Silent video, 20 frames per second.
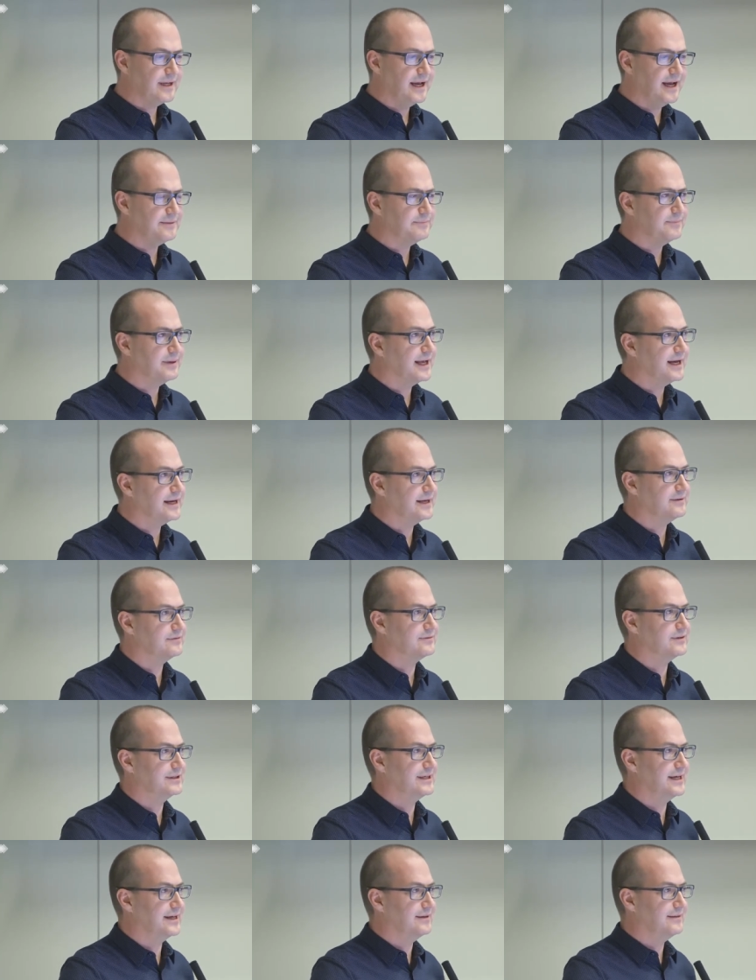and planning
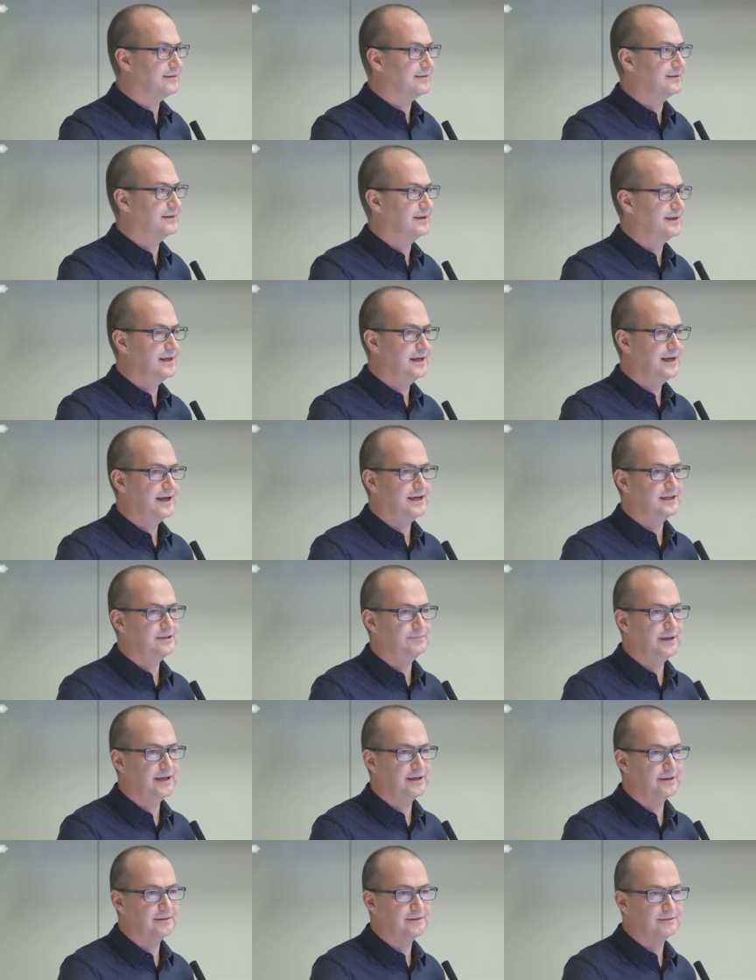for death as
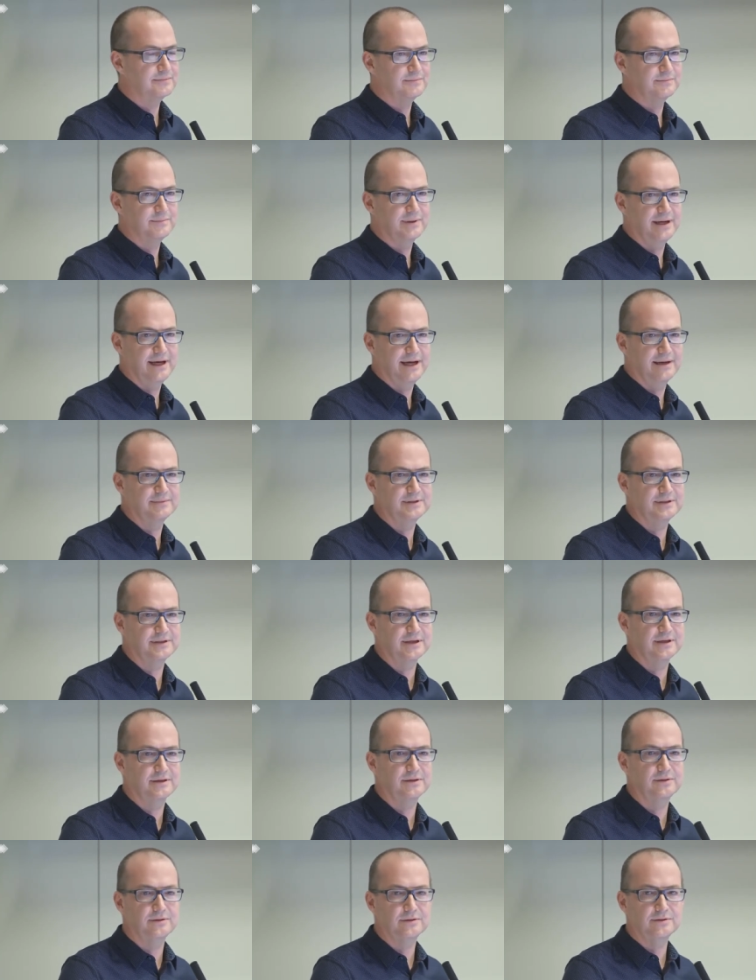being perhaps the
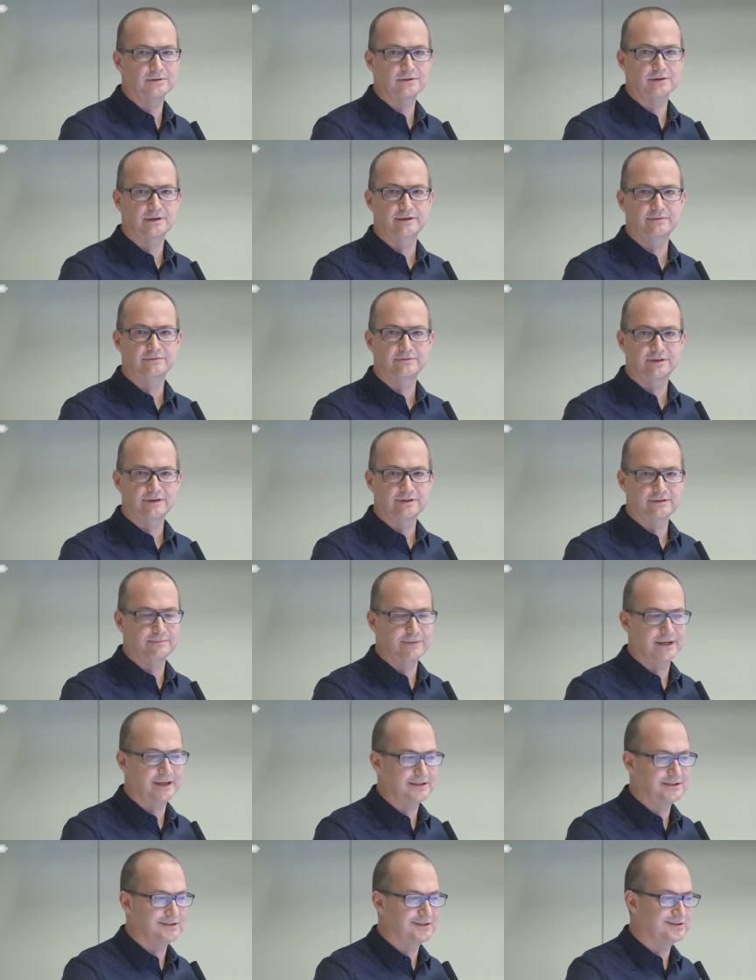core and
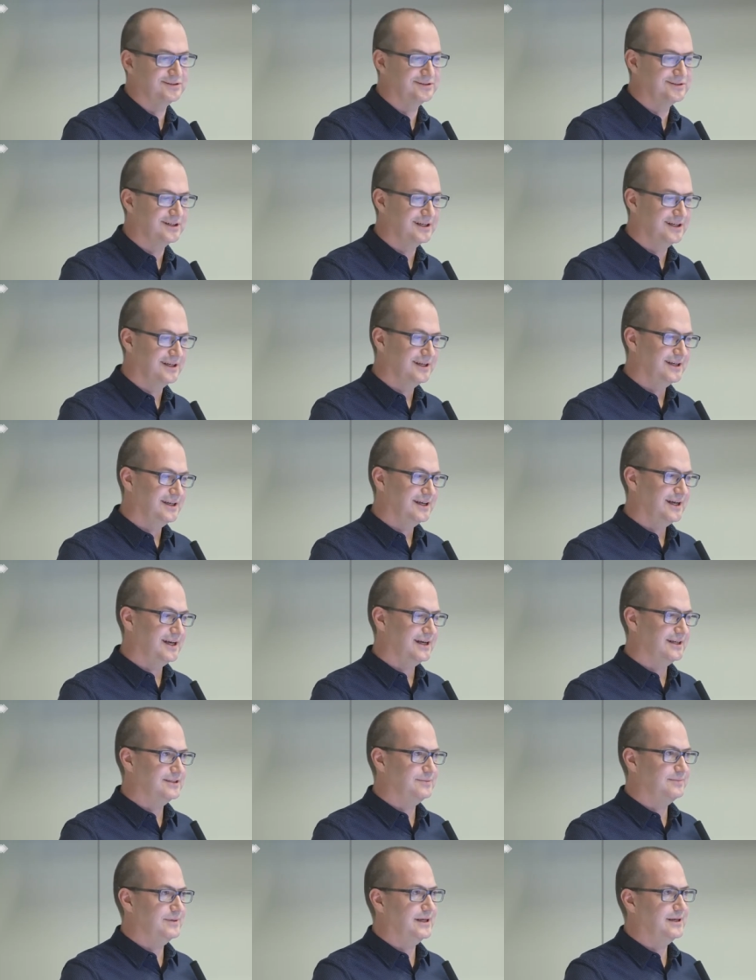fundamental
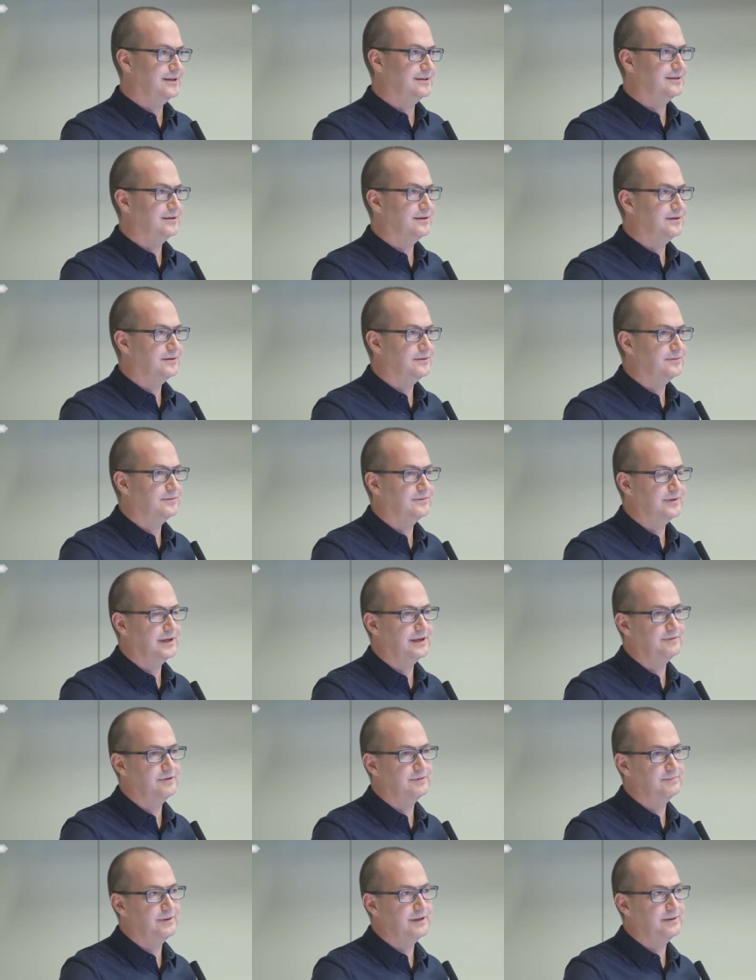aspect of
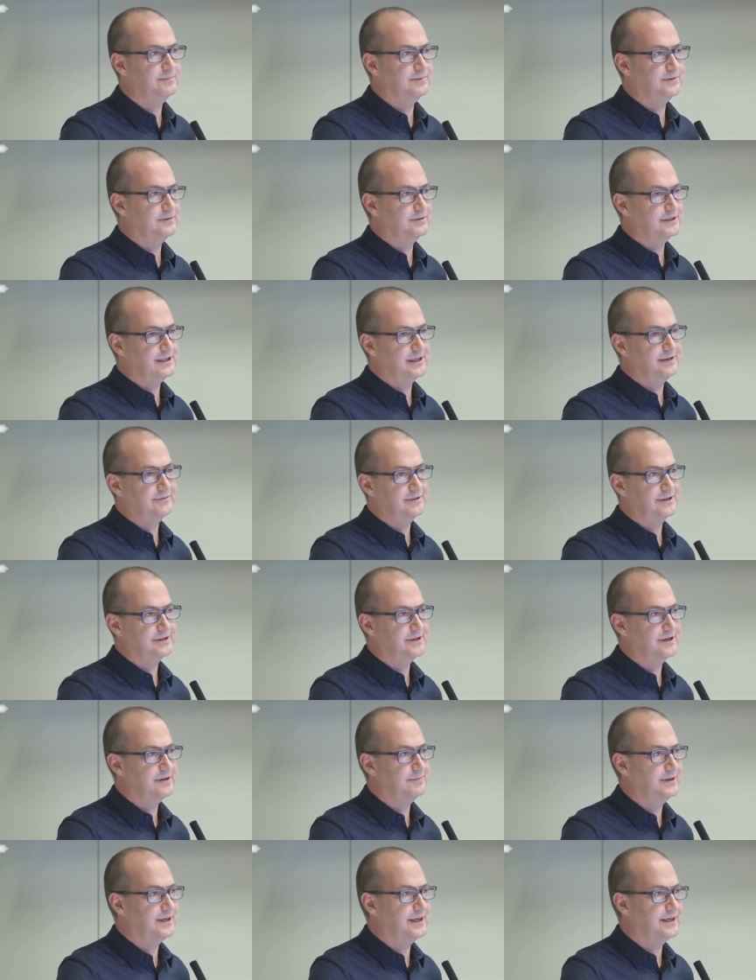giving people self
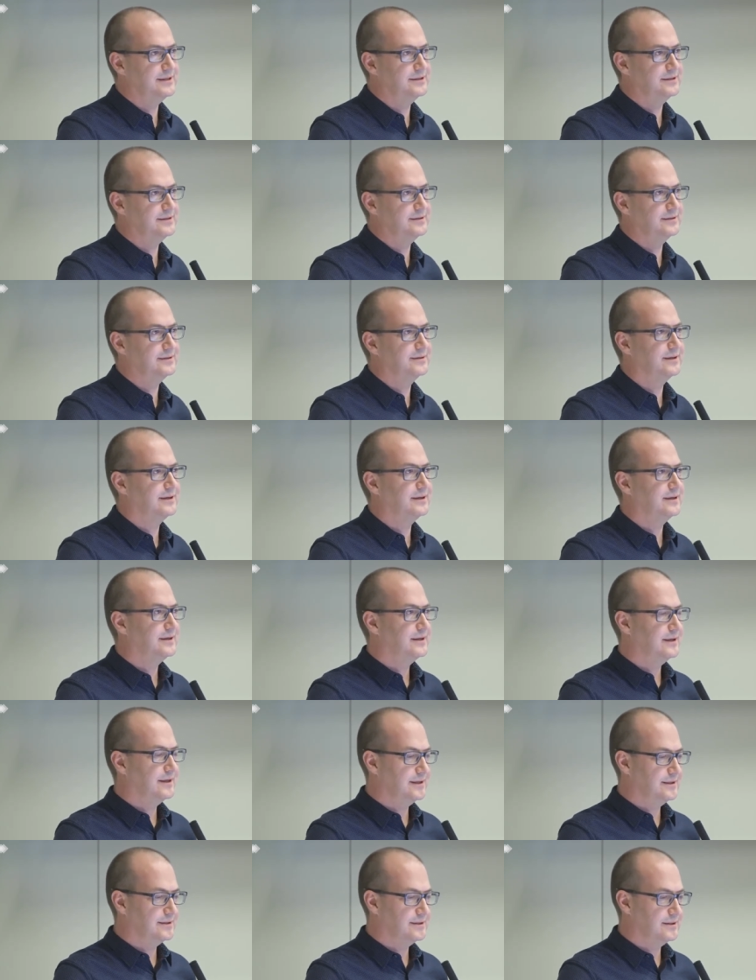determination in